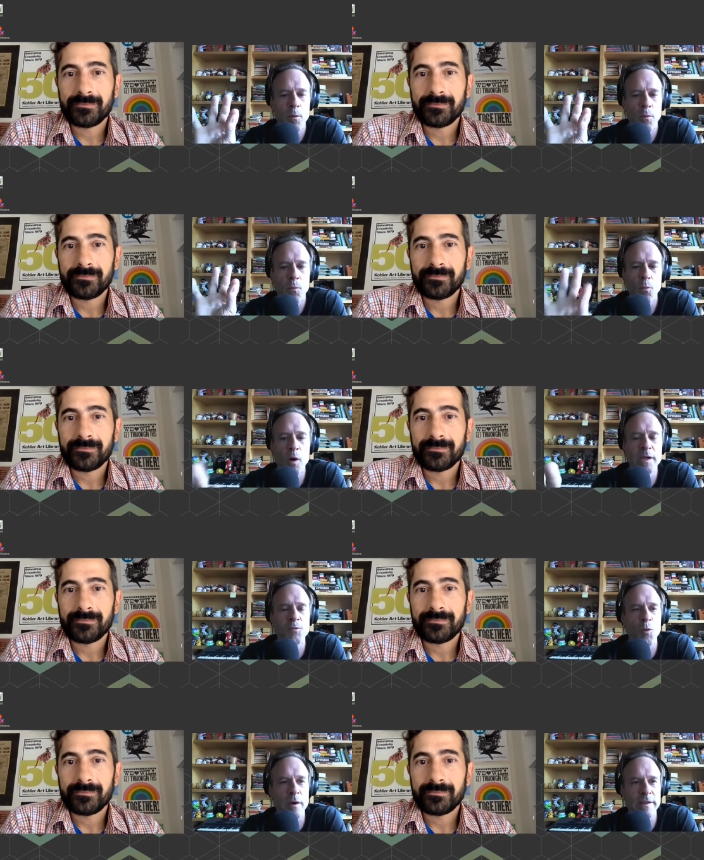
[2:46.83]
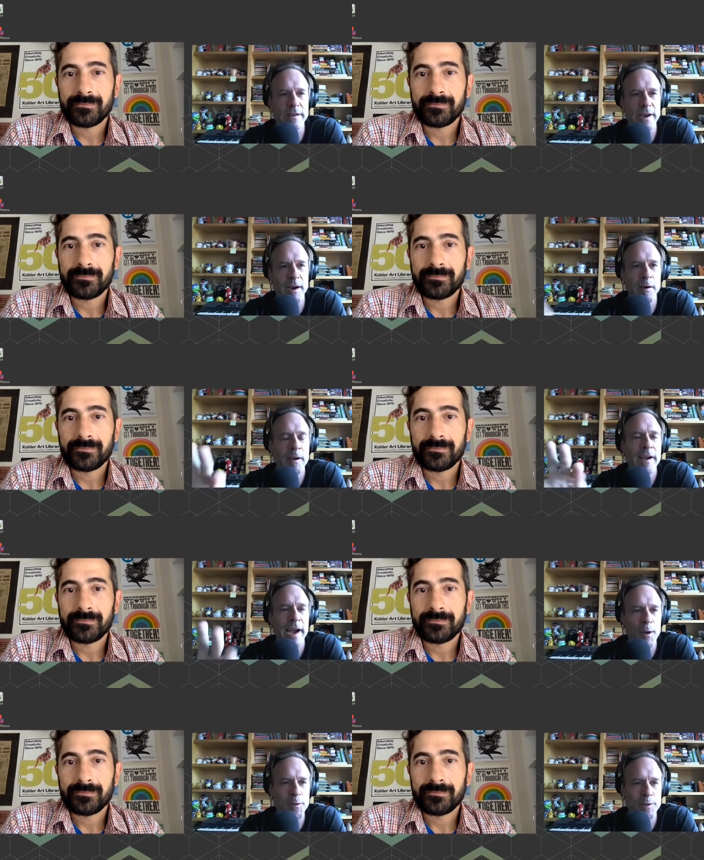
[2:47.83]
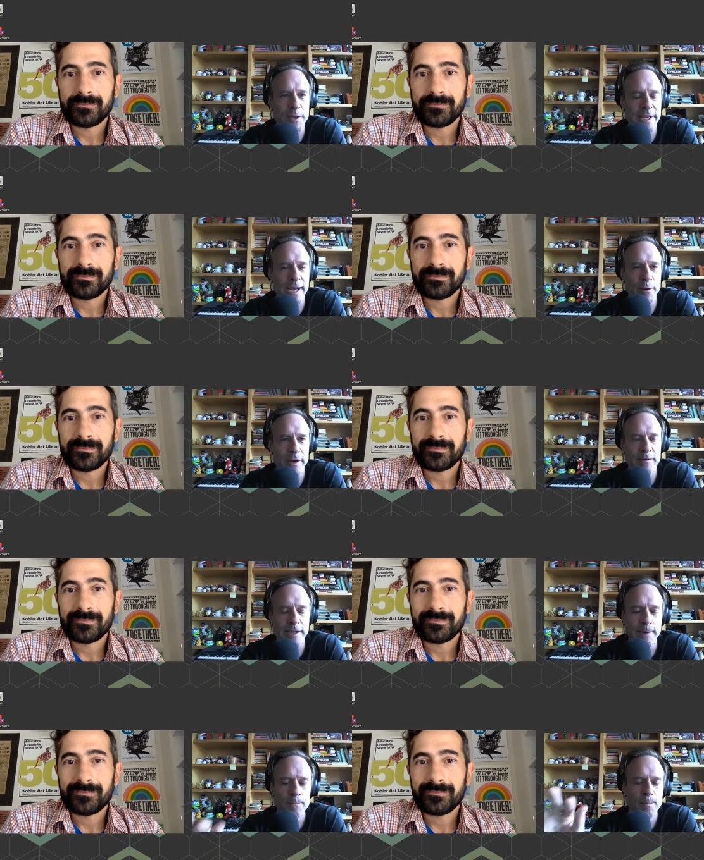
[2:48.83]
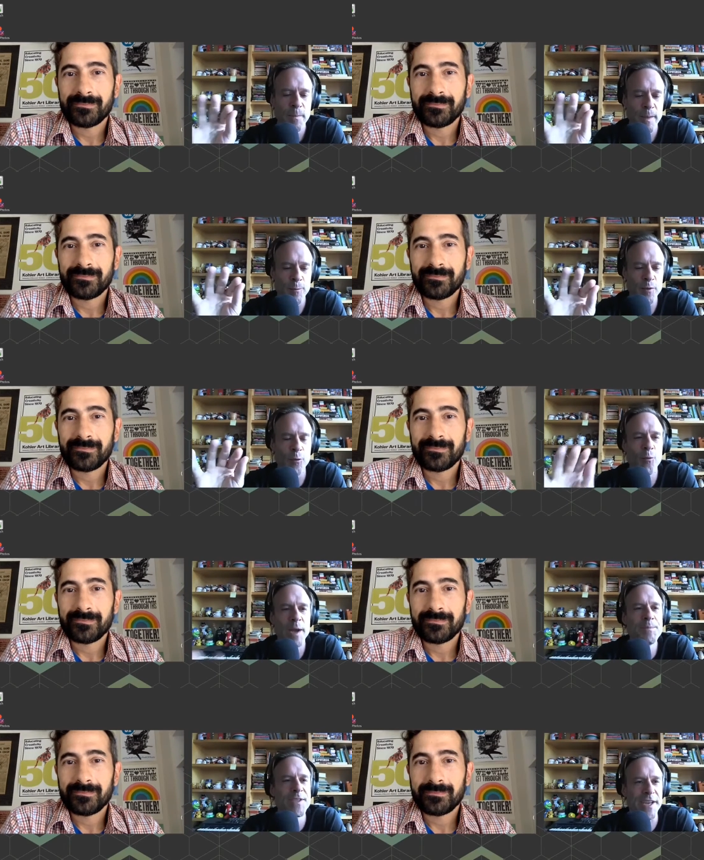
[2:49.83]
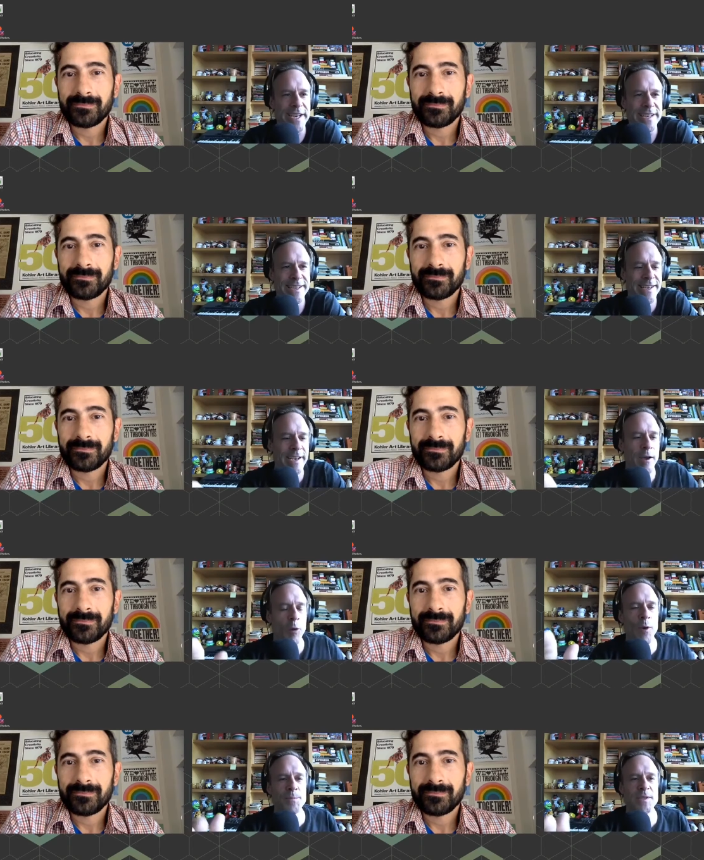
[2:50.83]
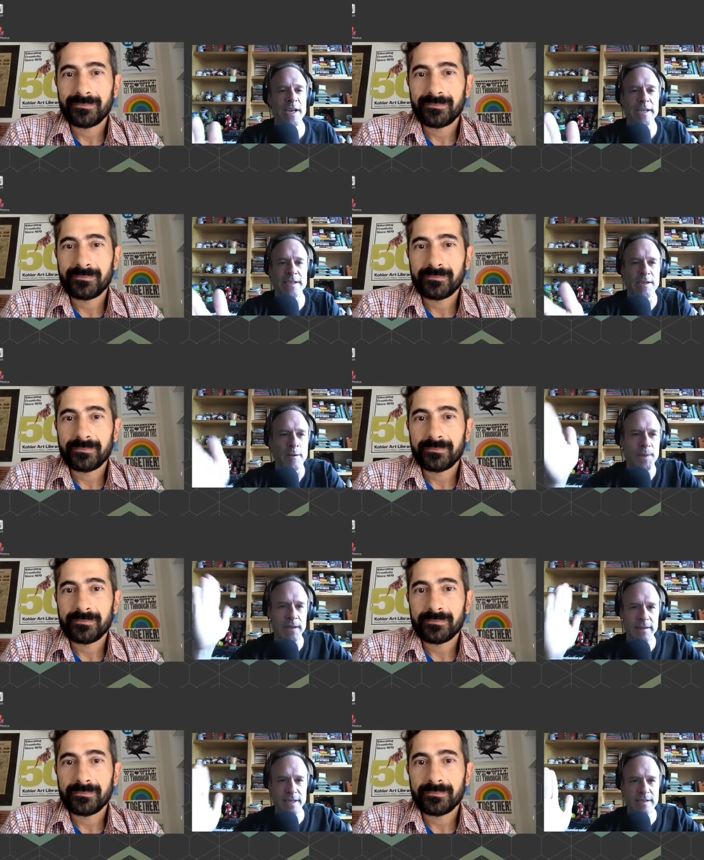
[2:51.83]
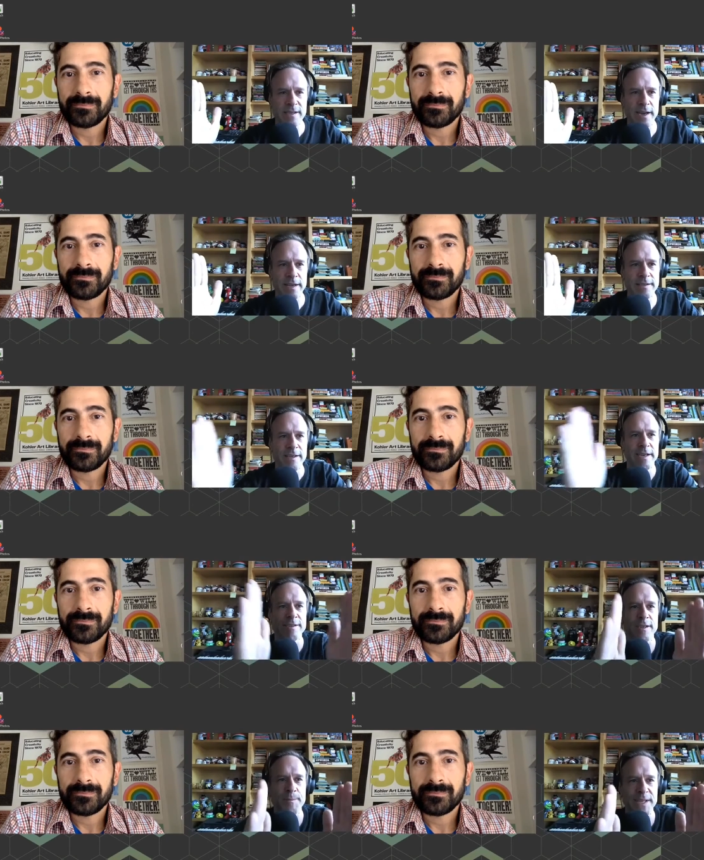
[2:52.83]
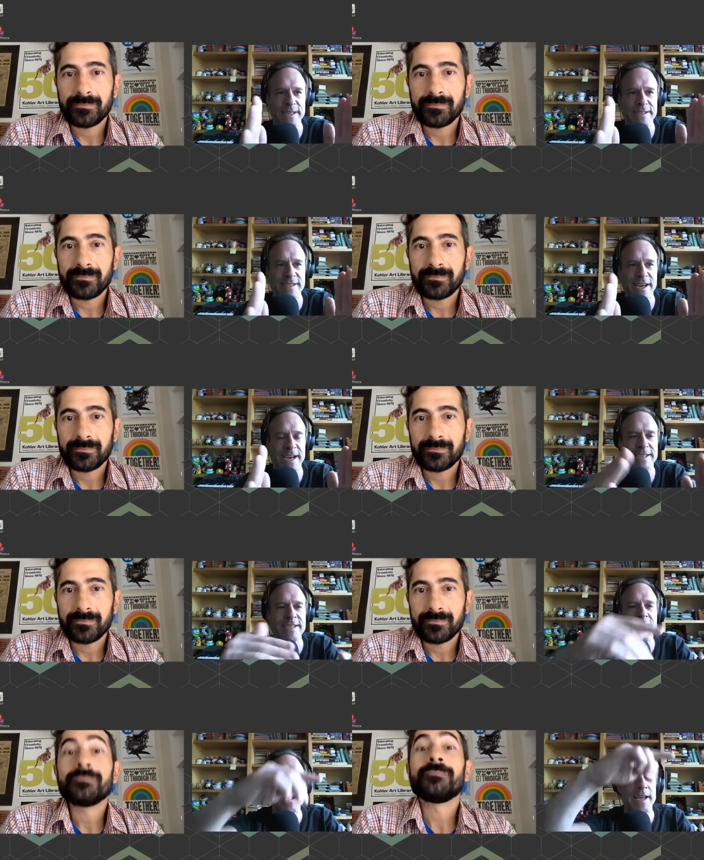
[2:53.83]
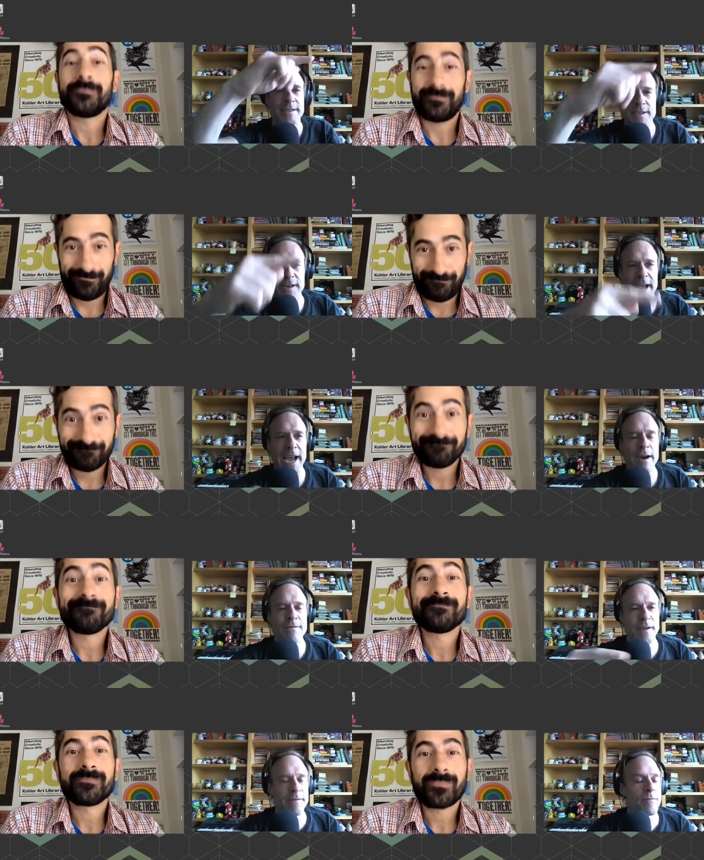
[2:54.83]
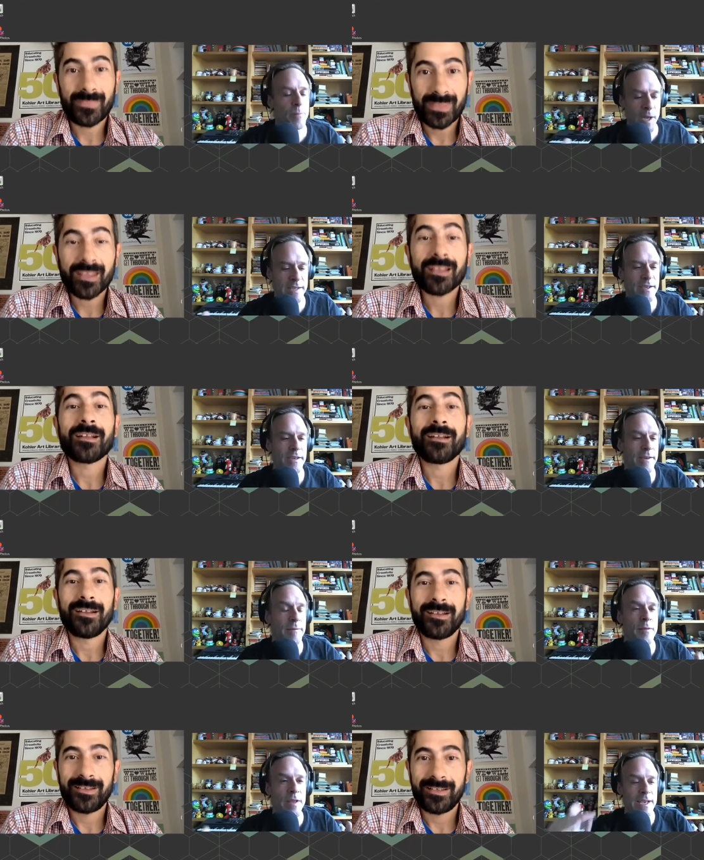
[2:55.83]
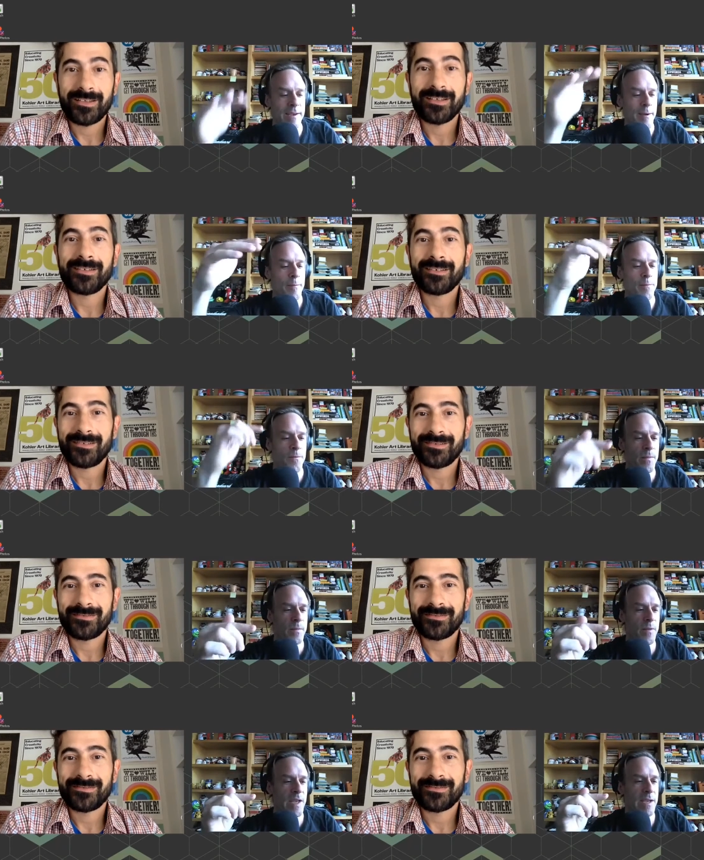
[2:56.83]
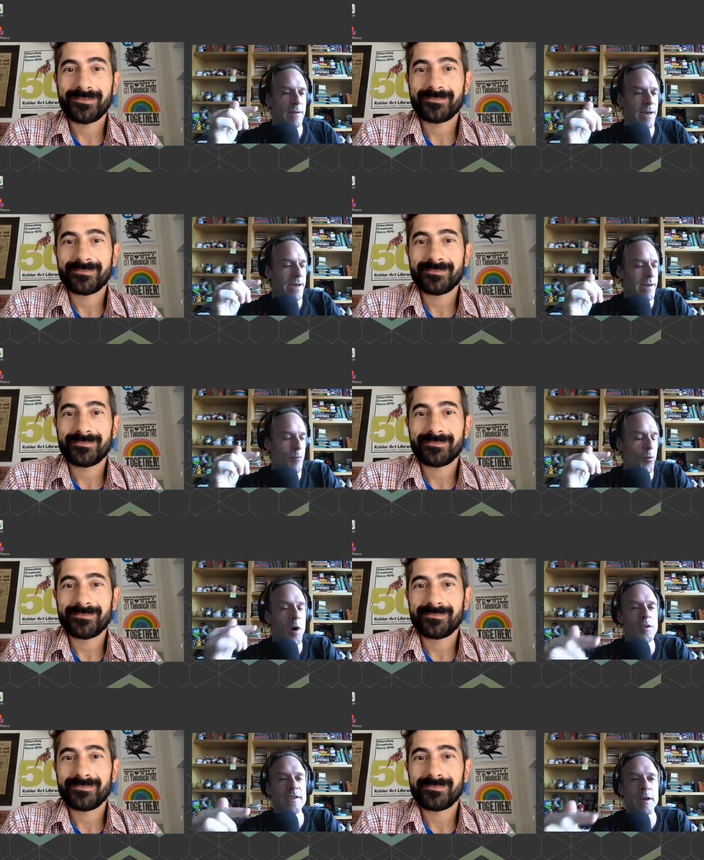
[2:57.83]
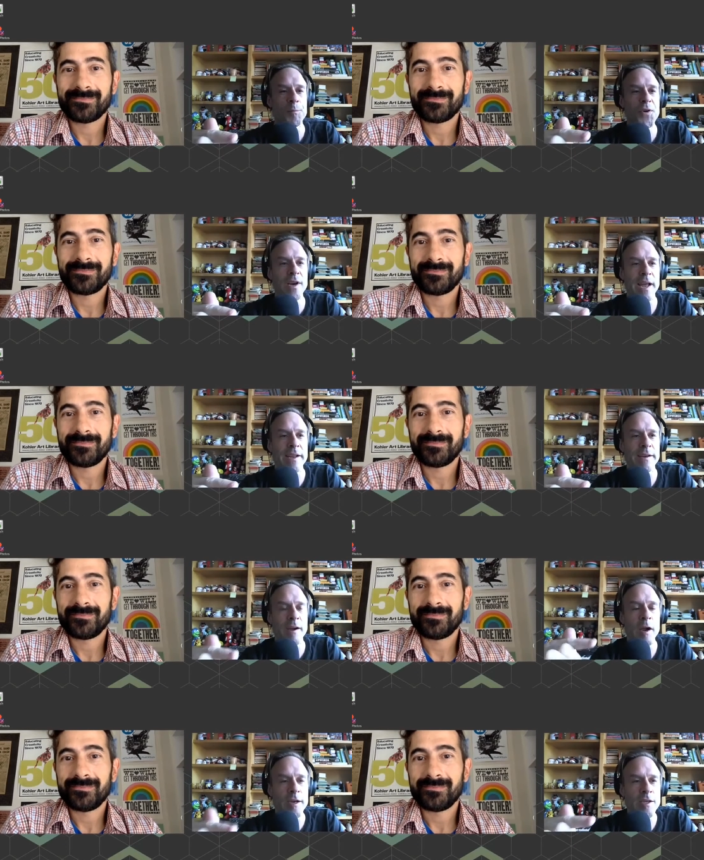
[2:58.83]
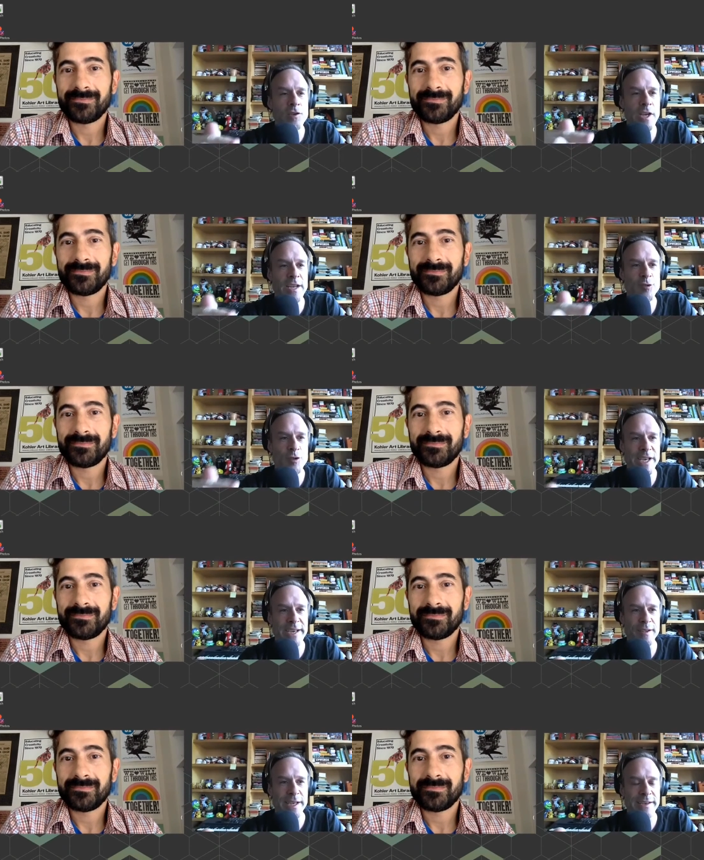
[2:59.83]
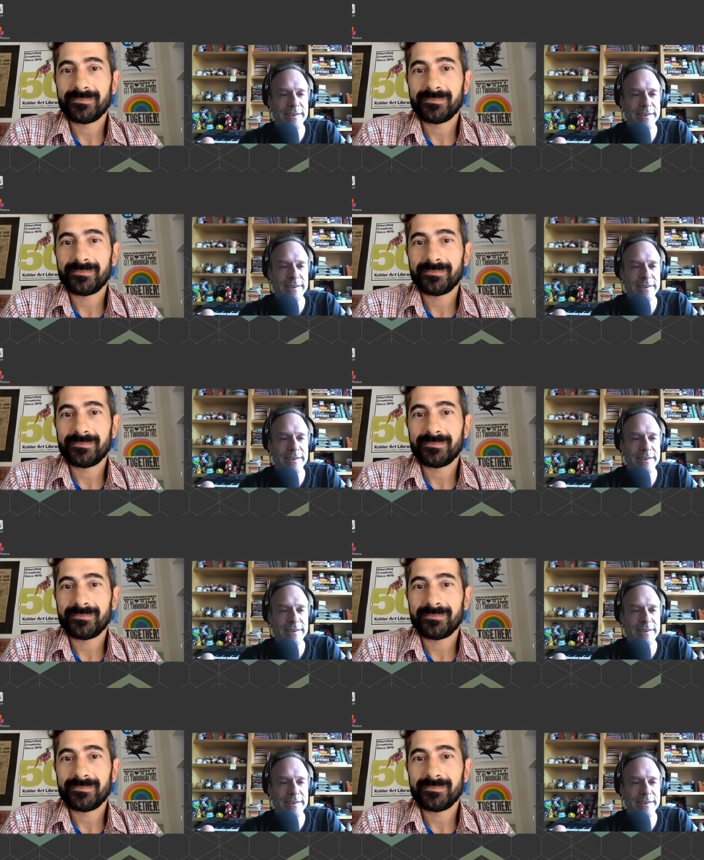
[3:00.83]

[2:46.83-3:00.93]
Speaker 1: what is worded there, how it's laid out and everything. And with a website is going to be this size. It's going to be this size. It's going to have, it's going to, the words that are put on it are going to change daily.